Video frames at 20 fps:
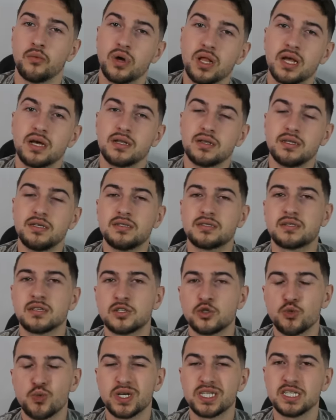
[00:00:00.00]
Well, at least
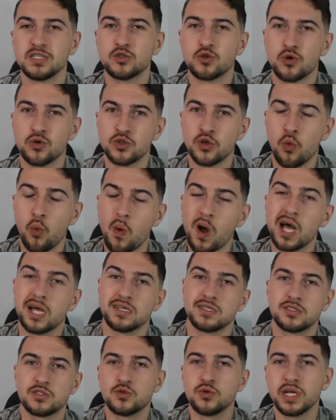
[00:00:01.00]
this is what they told the
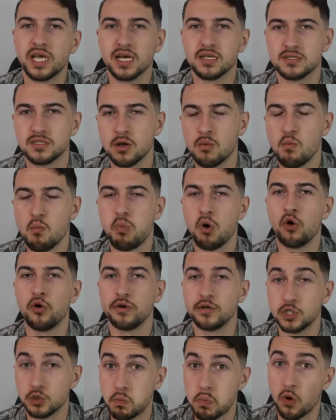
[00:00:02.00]
West to get some
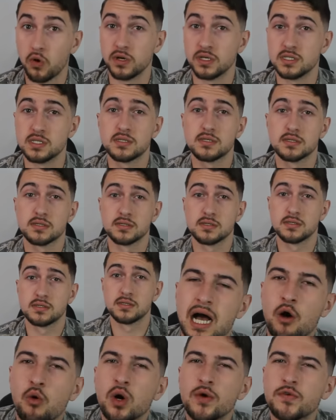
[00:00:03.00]
bonus points.
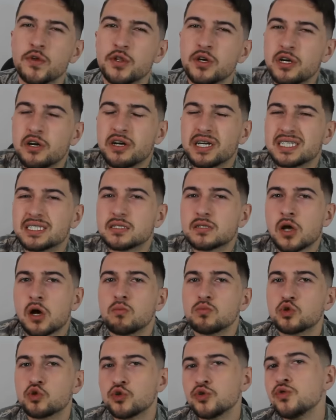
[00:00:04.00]
However, there is
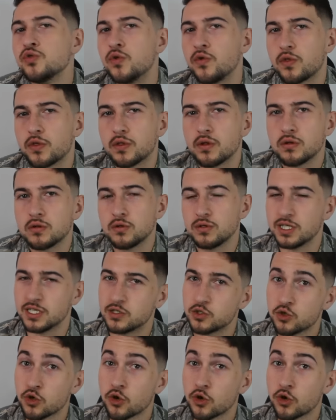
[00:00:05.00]
some truth to this